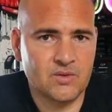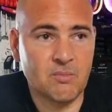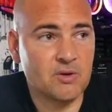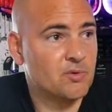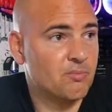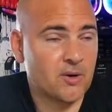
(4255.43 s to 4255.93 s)

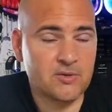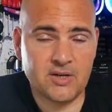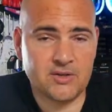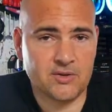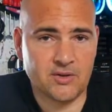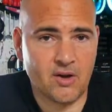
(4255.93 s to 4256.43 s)
Much with
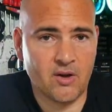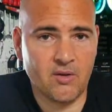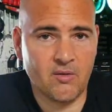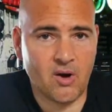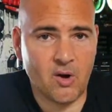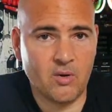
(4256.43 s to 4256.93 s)
processors,
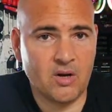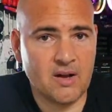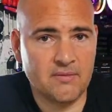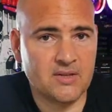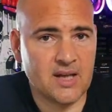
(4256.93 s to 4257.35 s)
I would love